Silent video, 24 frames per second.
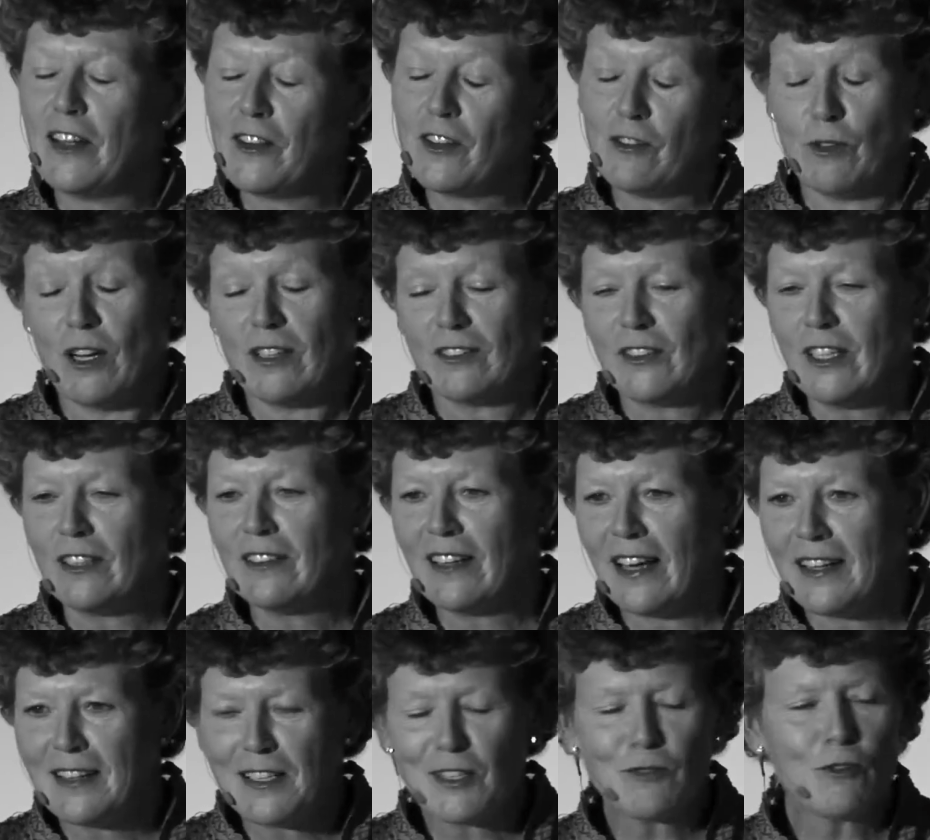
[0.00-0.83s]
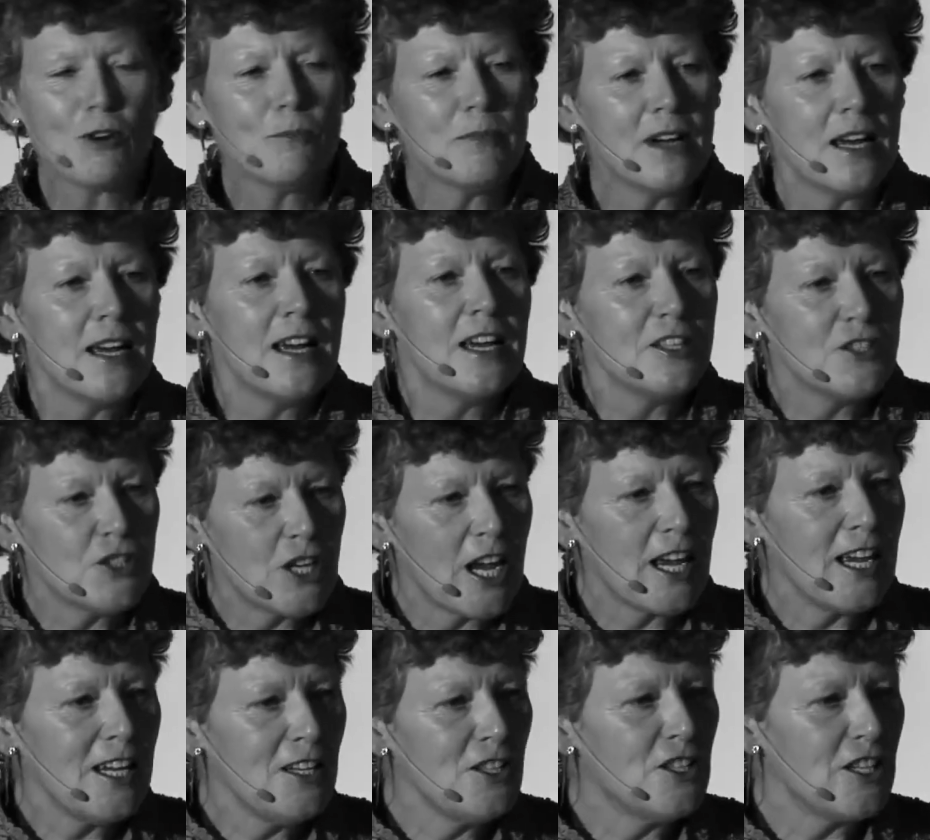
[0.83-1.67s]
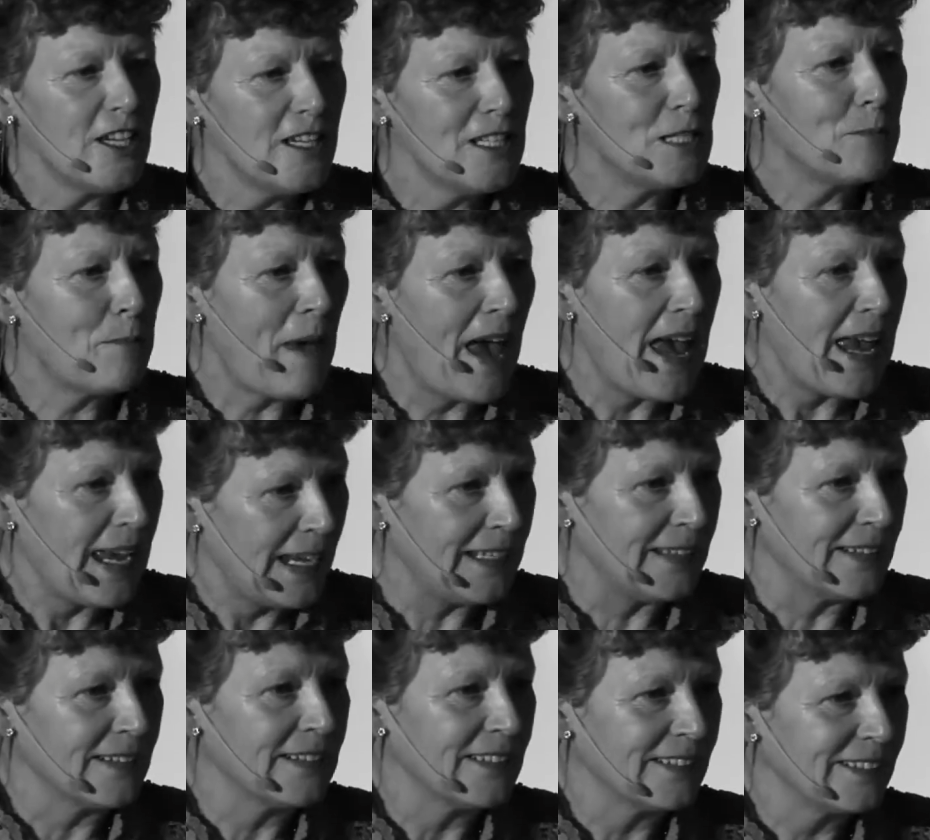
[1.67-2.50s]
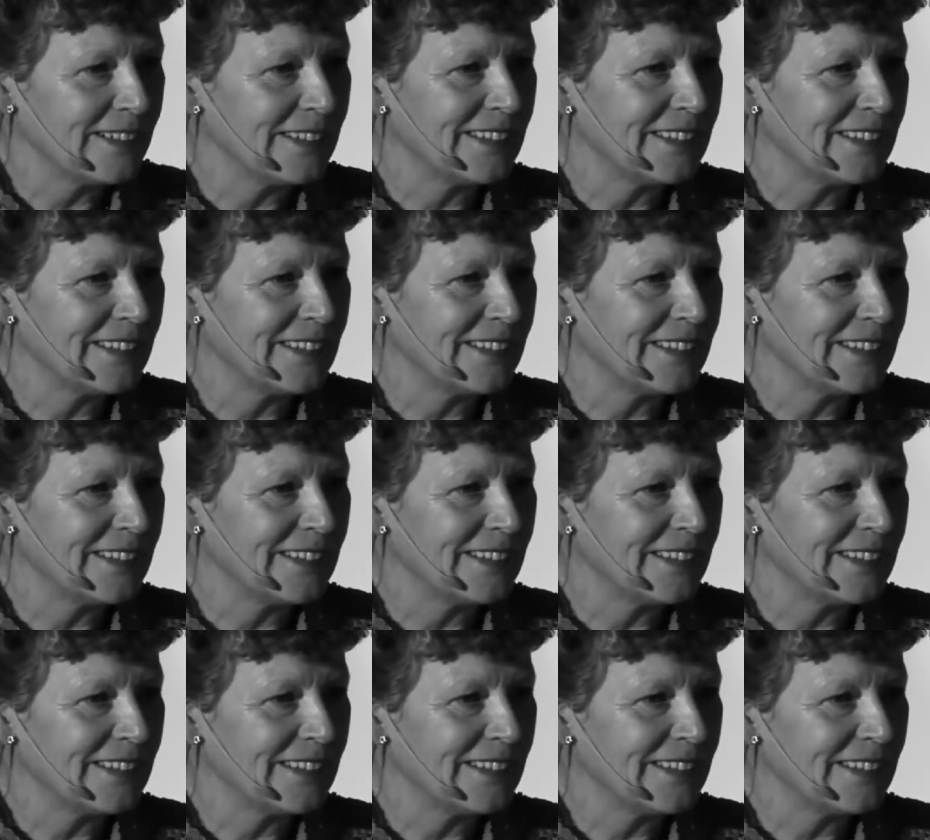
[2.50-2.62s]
well, don't get this wrong, but change is pain.